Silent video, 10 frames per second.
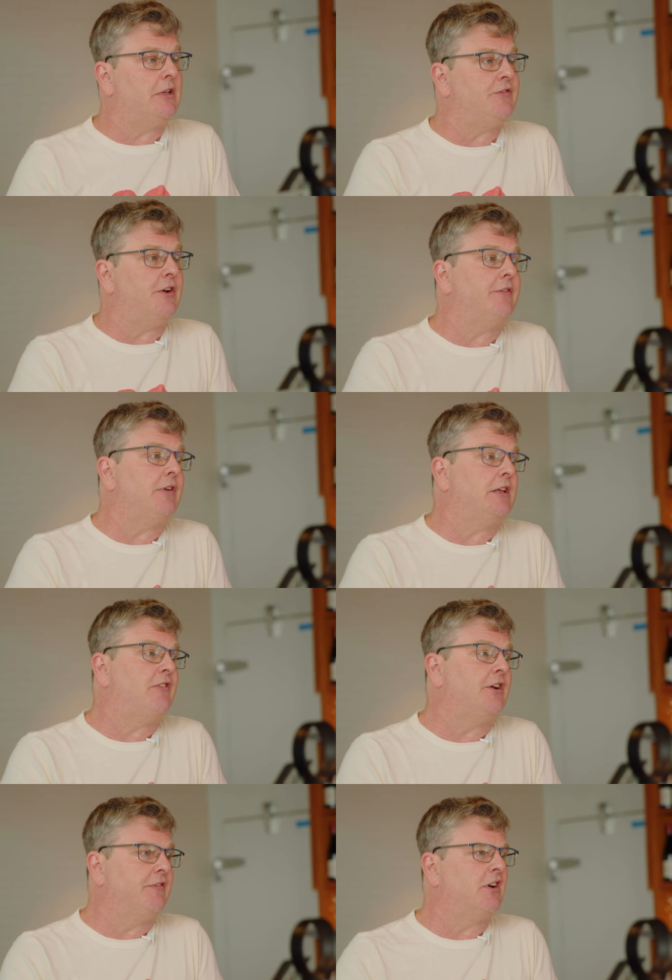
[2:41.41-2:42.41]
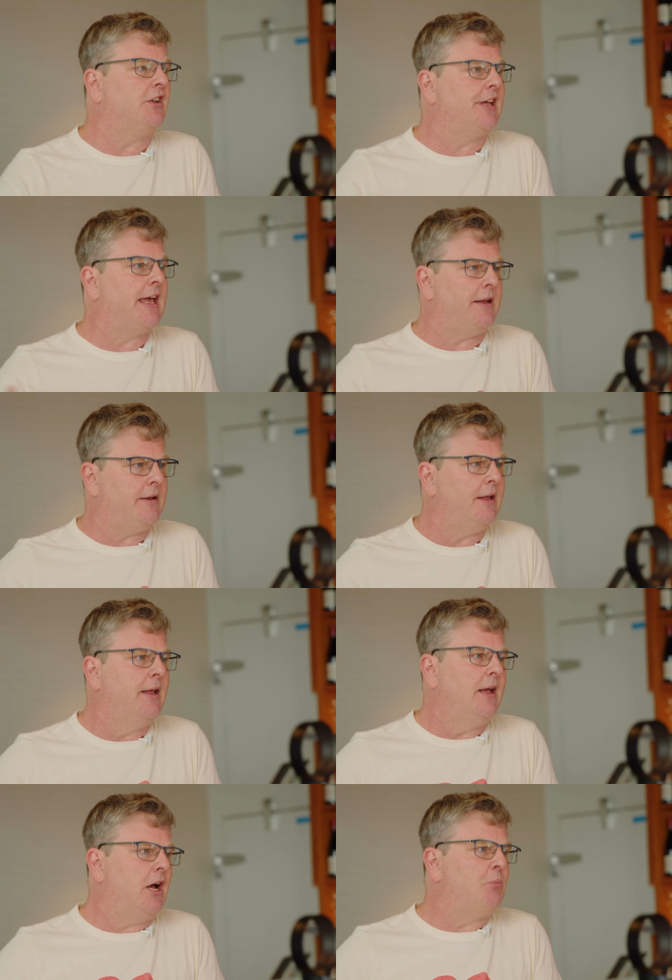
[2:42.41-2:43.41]
It's very different. It's very difficult to get
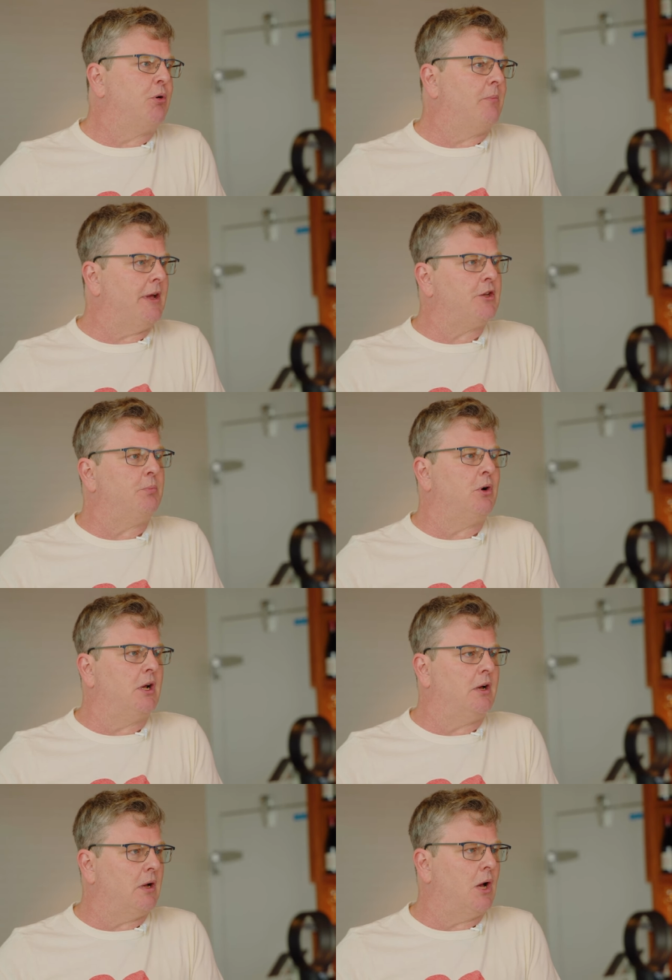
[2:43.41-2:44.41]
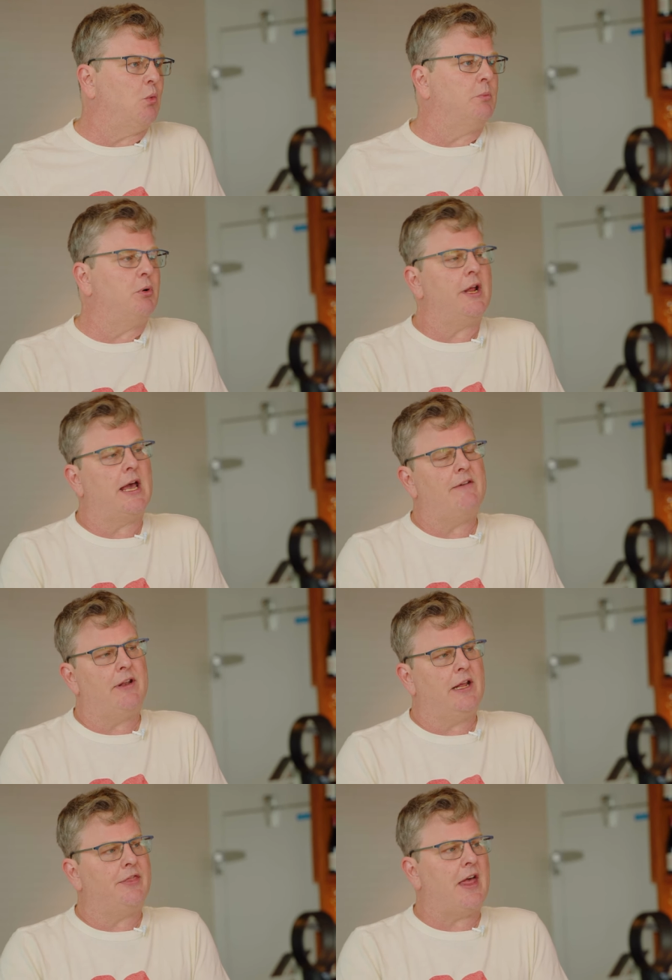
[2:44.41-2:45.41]
a permit to put a, a wood burning
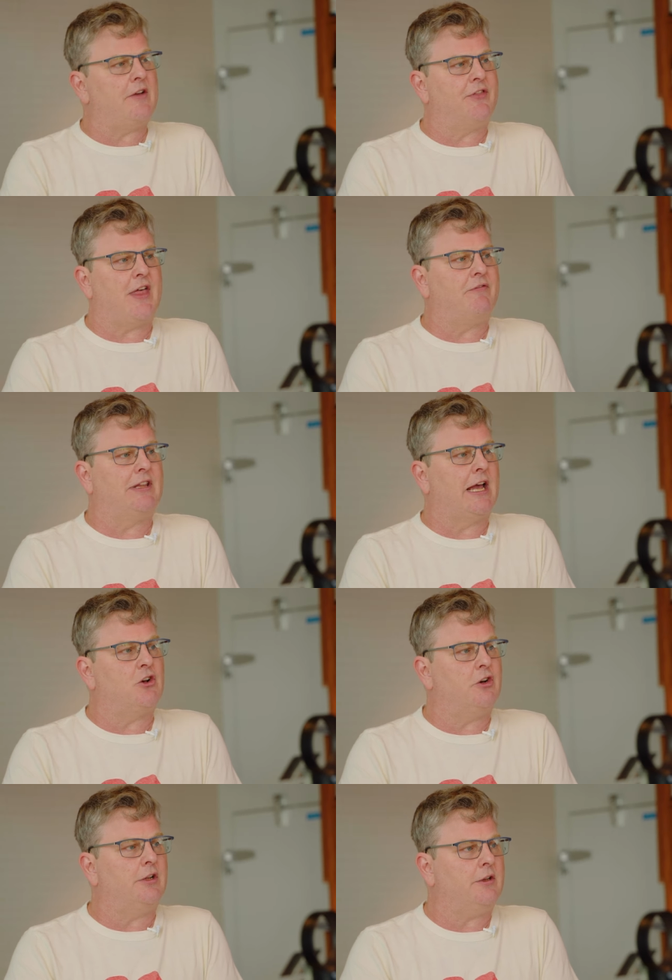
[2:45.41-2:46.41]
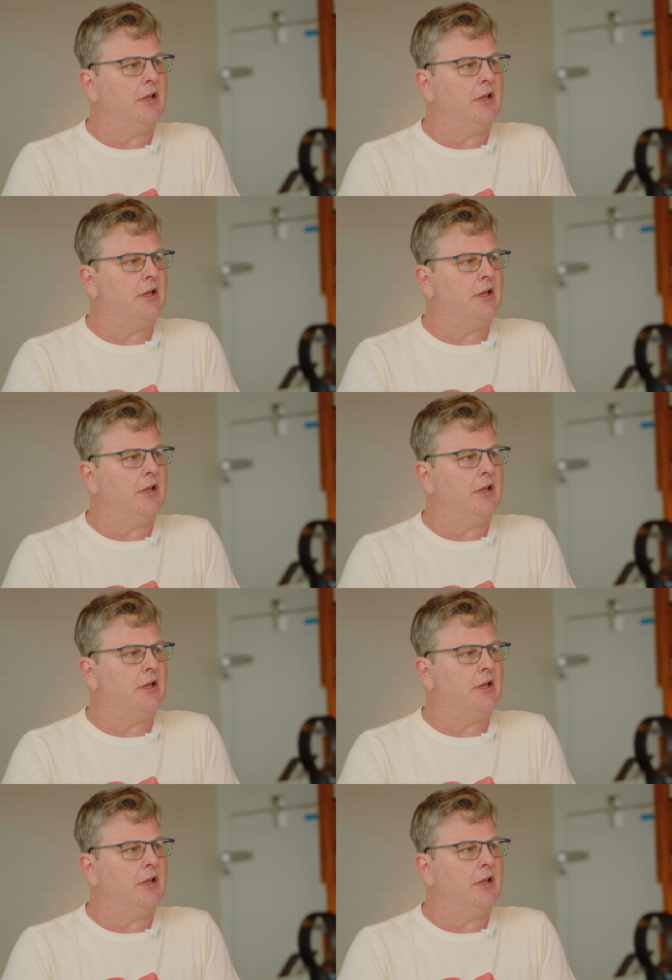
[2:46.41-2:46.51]
oven, and yeah. thank, thankfully I couldn't.